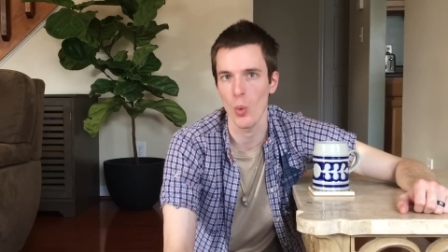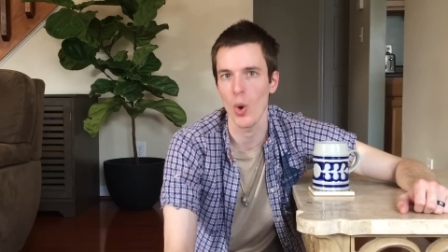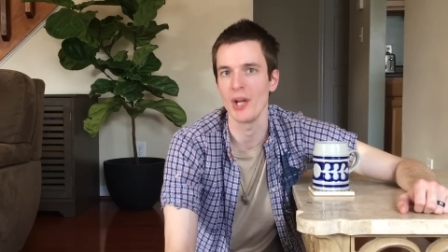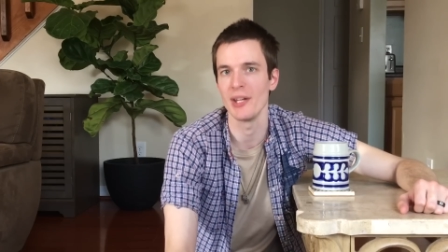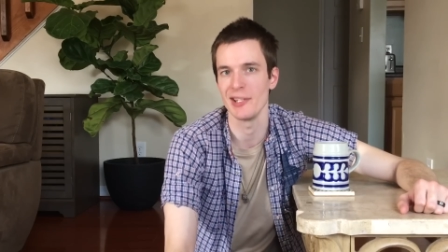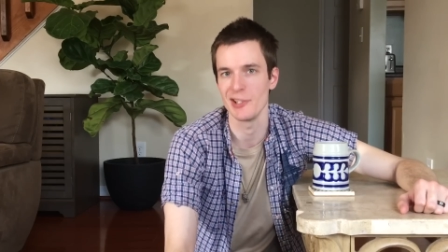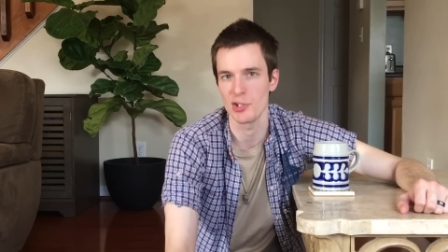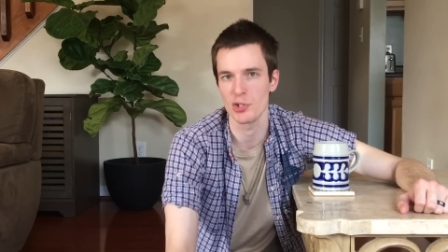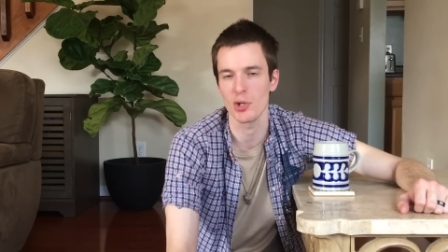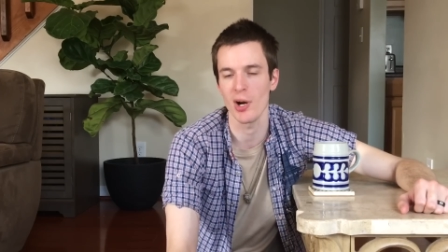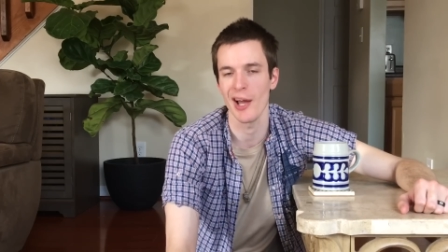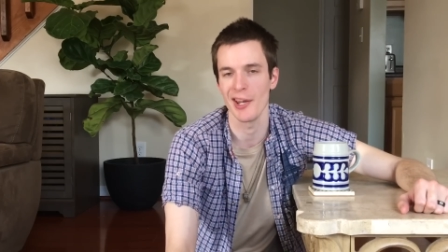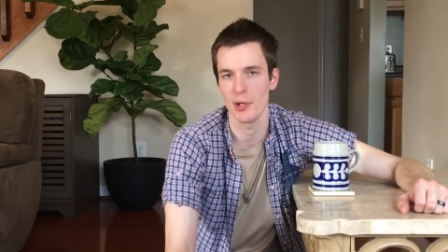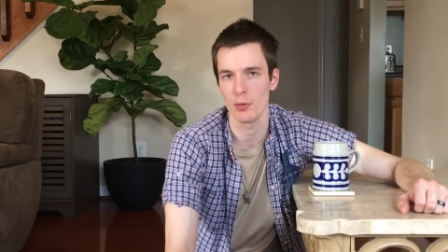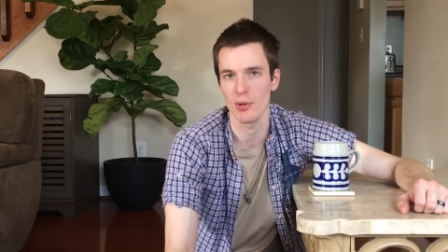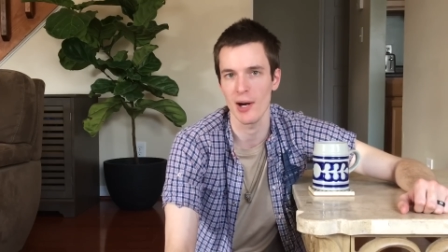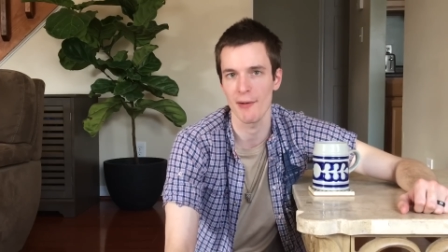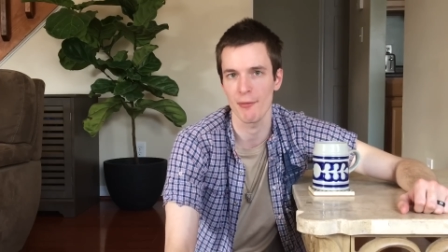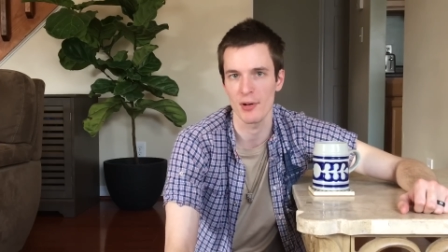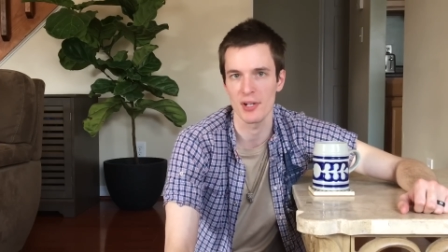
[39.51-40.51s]
what he's trying
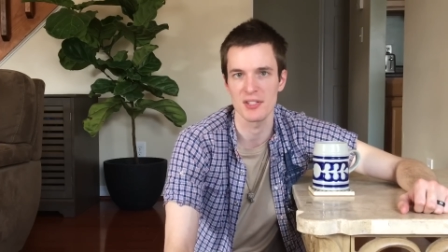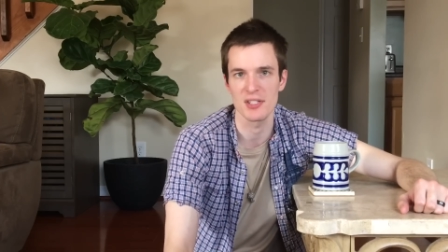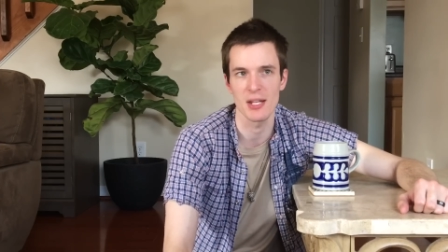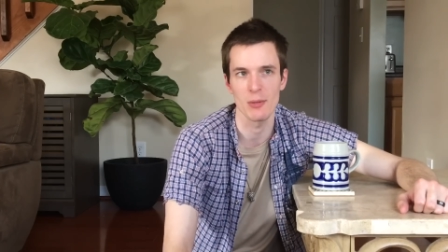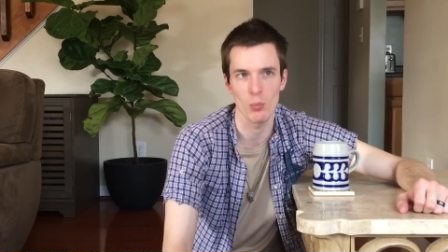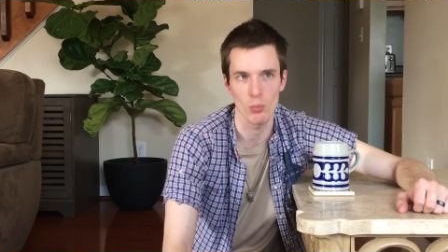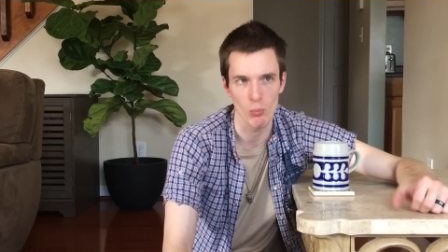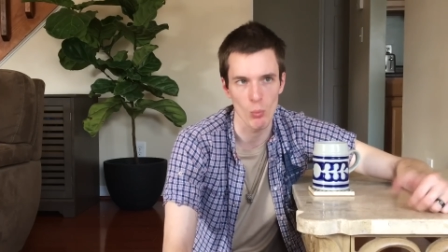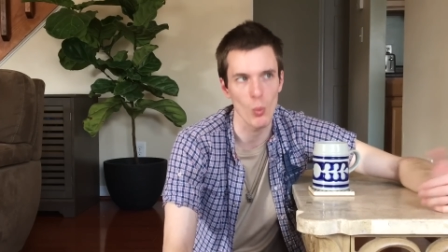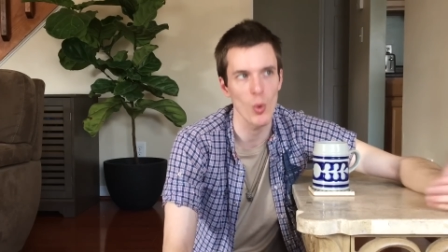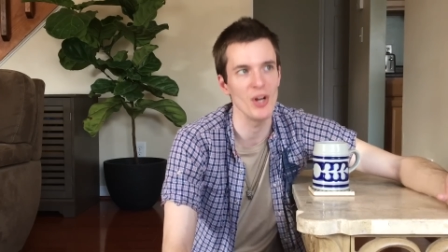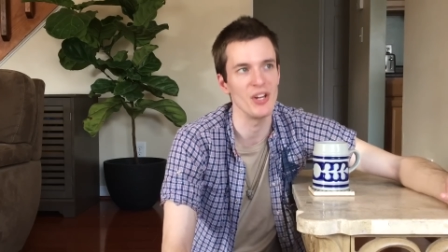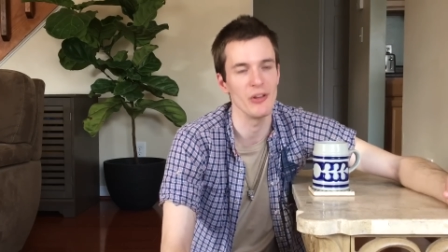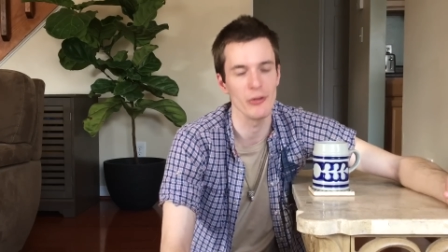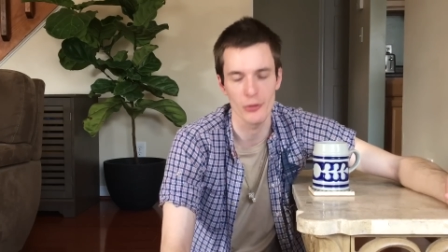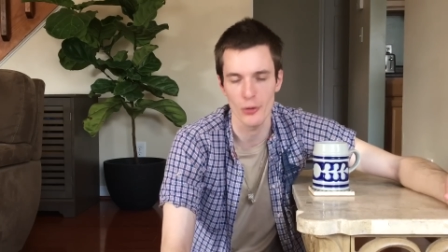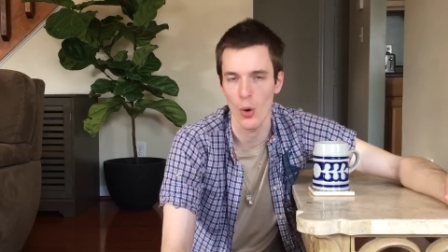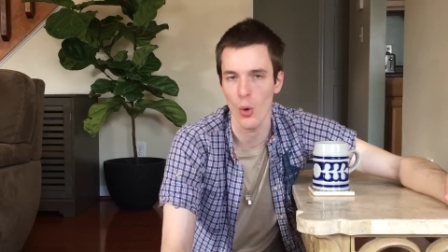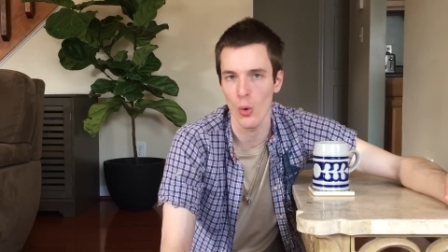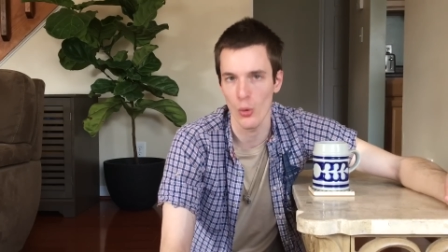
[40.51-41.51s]
to reference and what
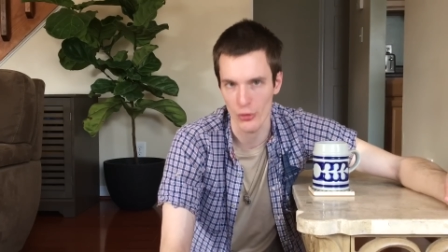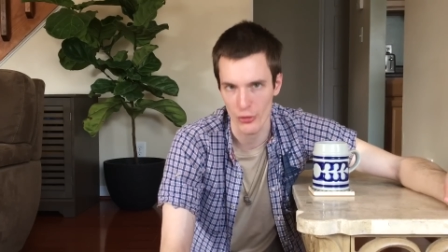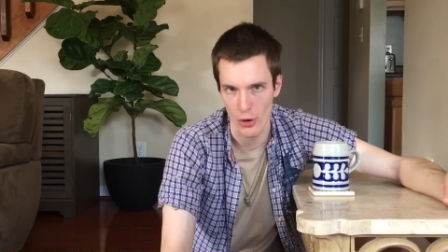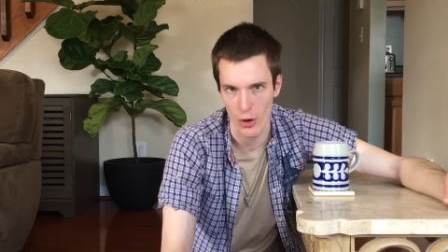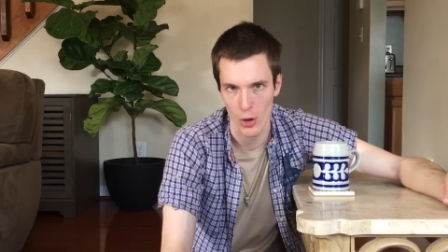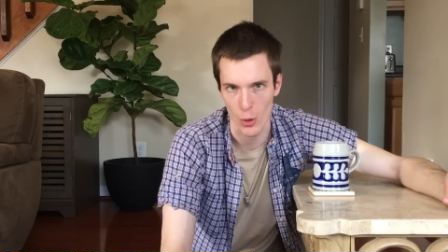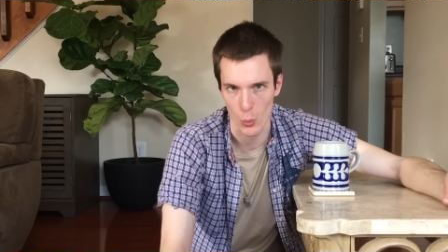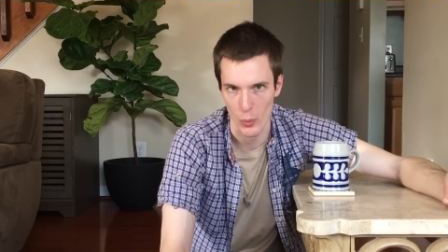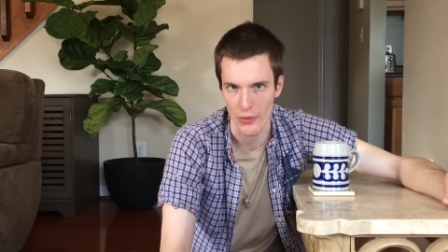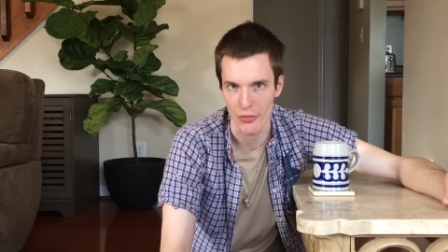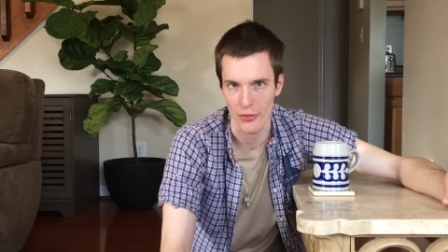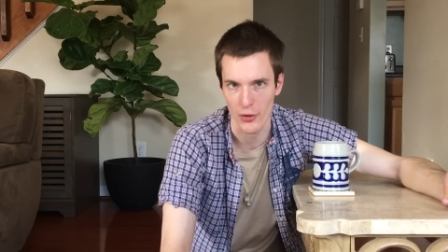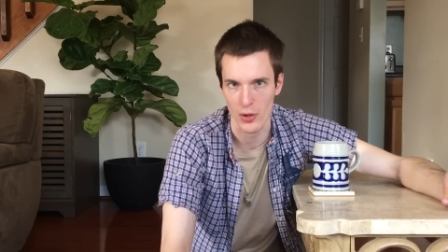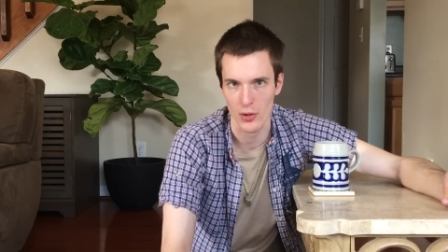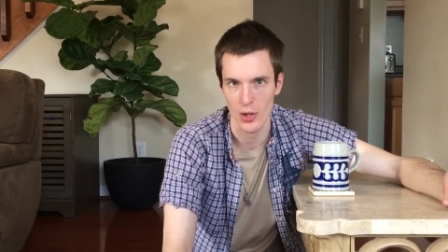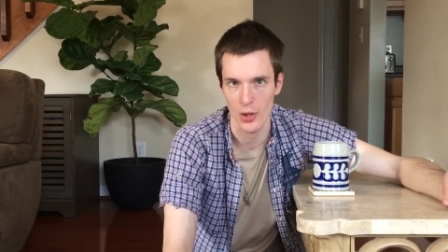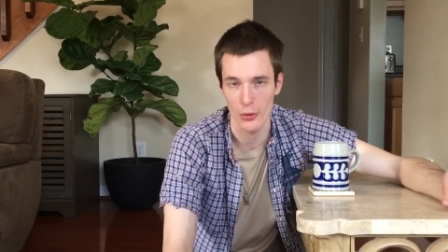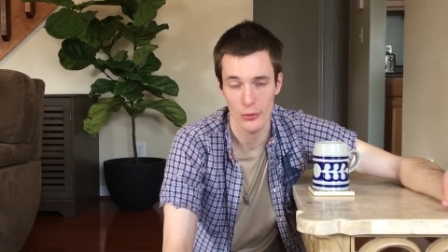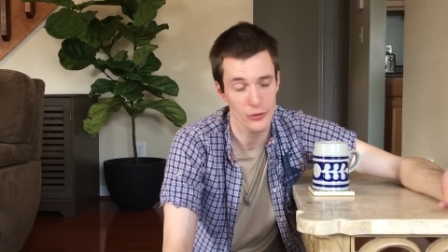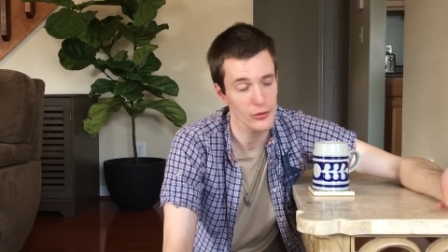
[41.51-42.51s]
his goals are with the
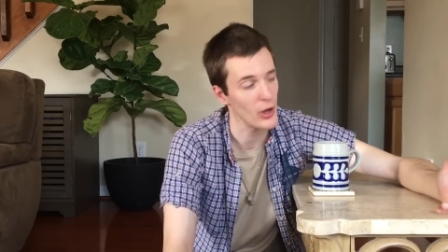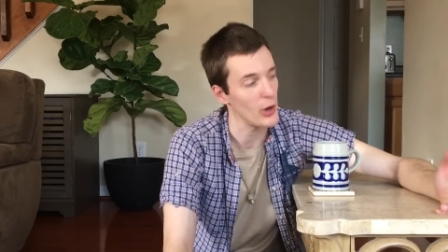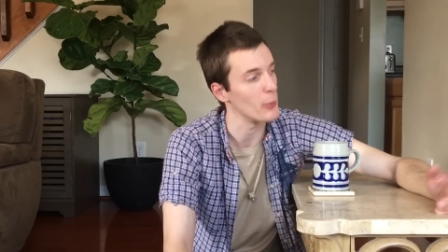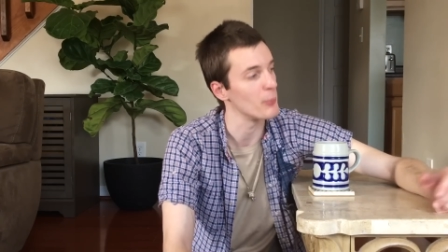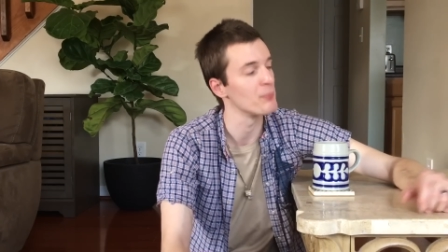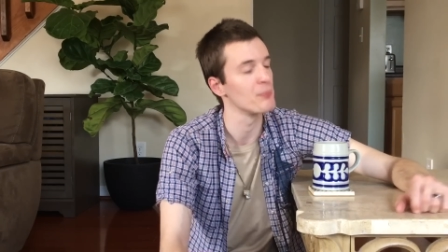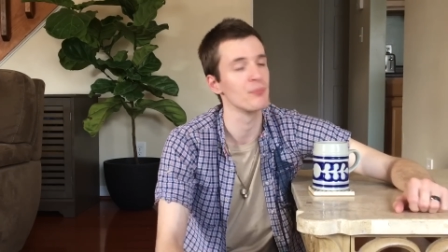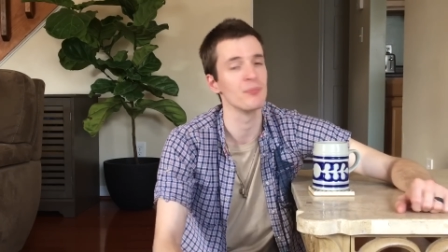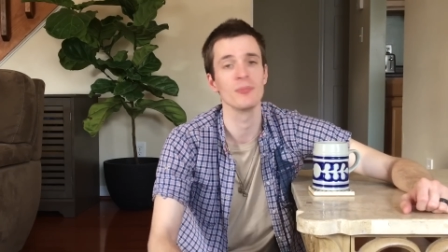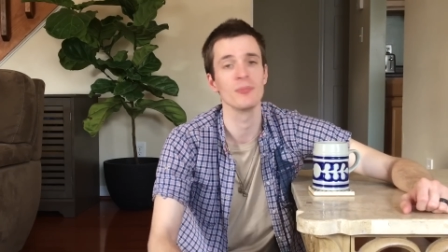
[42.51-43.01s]
clothes, so.